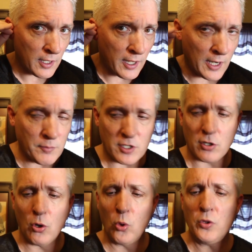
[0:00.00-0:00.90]
And I'm just
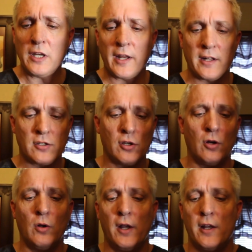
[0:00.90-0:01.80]
holding it.
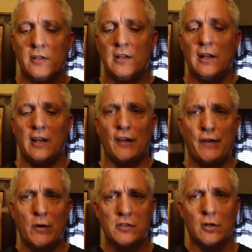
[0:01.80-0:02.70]
So see, like if
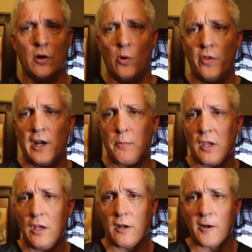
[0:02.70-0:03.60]
I was to hold it up
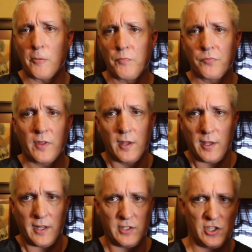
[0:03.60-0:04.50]
here and